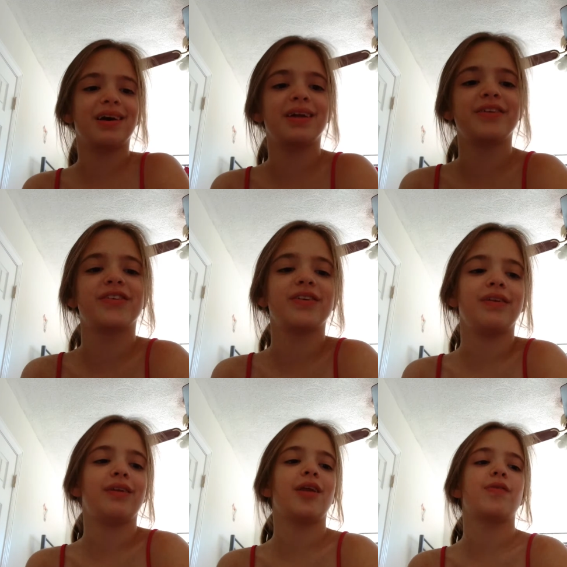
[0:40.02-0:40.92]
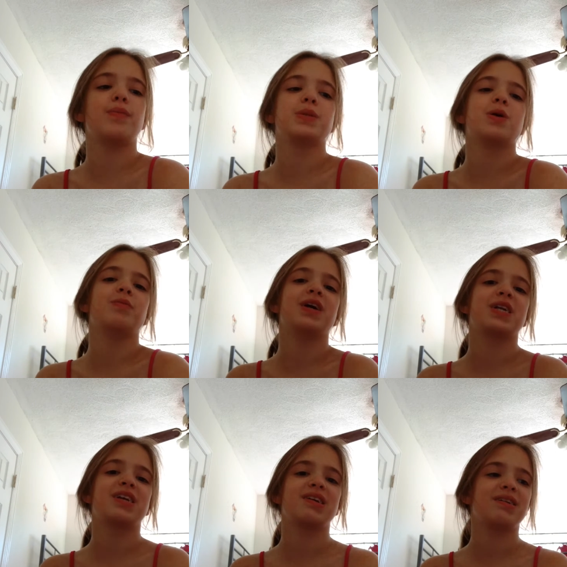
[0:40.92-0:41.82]
I just love them so
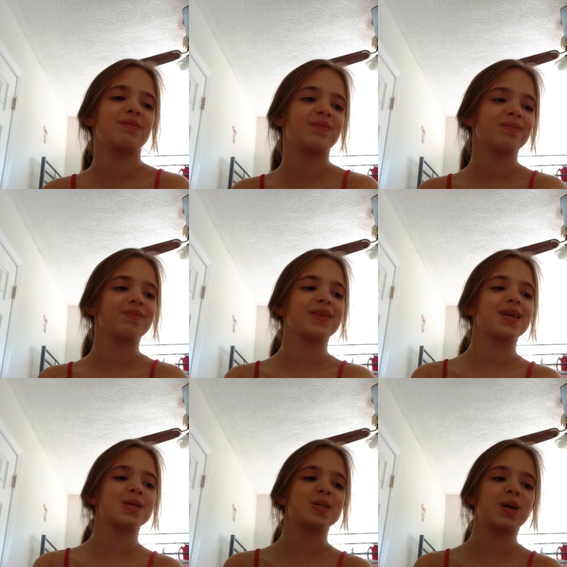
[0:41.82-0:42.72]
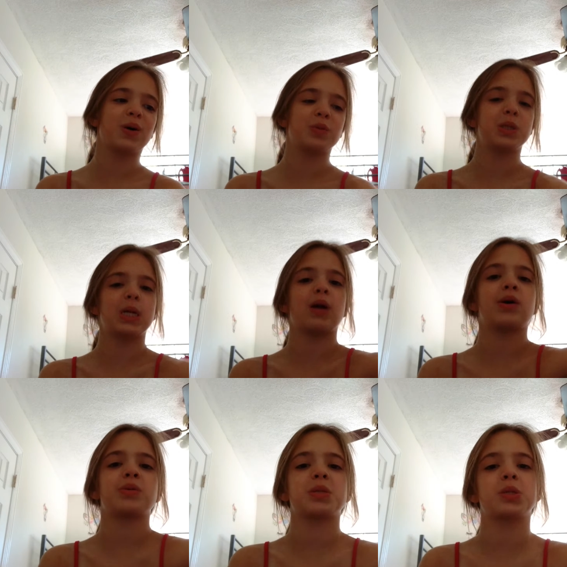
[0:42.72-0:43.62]
much. So shout
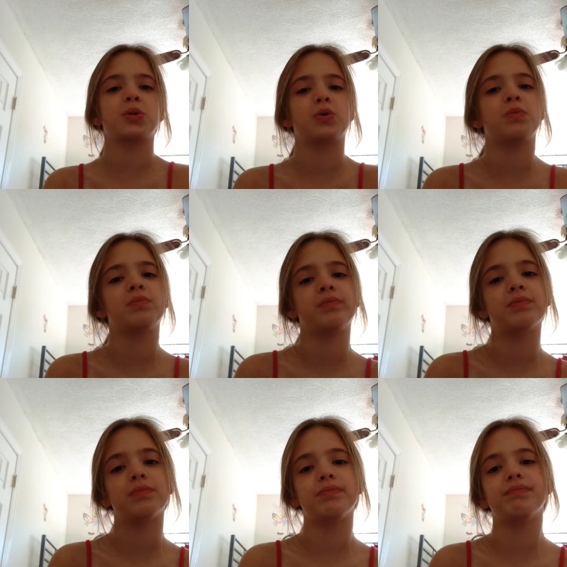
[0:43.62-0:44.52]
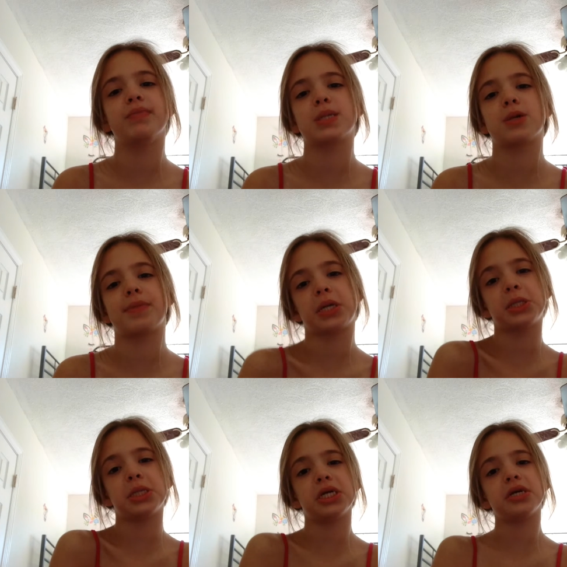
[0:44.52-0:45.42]
out to Mr.
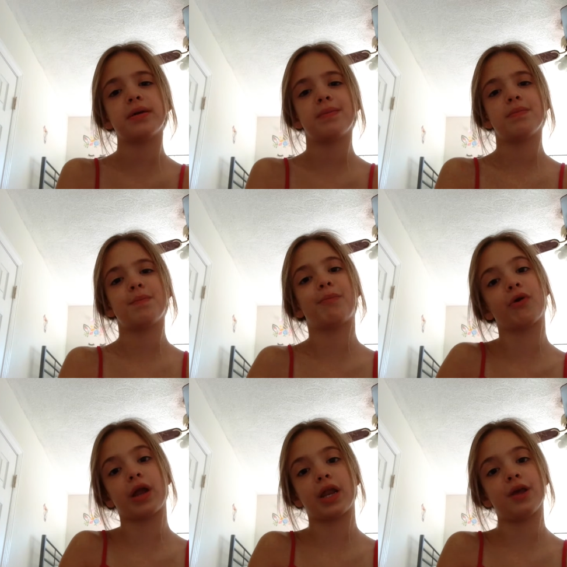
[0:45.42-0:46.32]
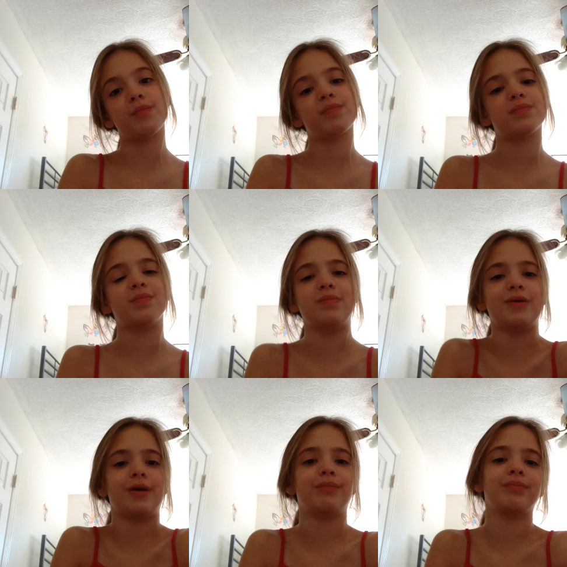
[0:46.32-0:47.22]
McG Brady.
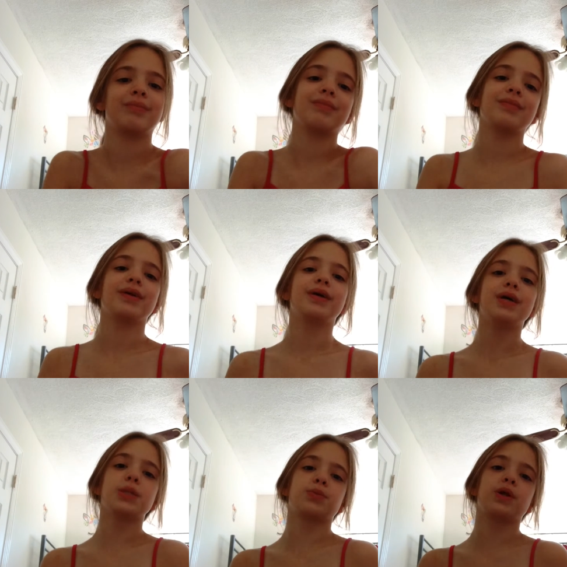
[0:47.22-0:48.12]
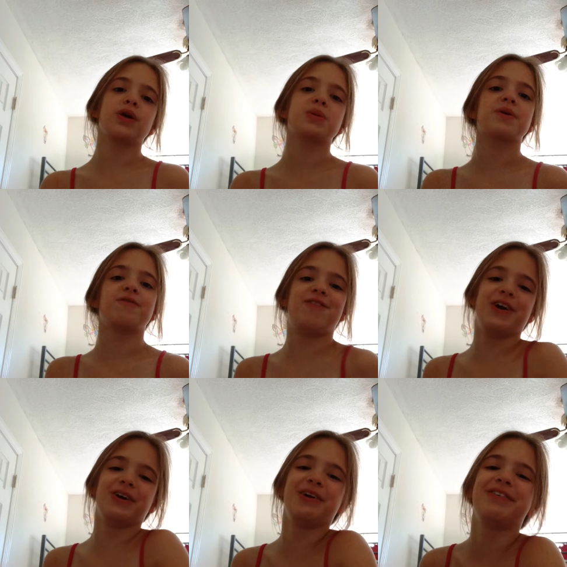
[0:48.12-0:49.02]
Yeah, his videos are very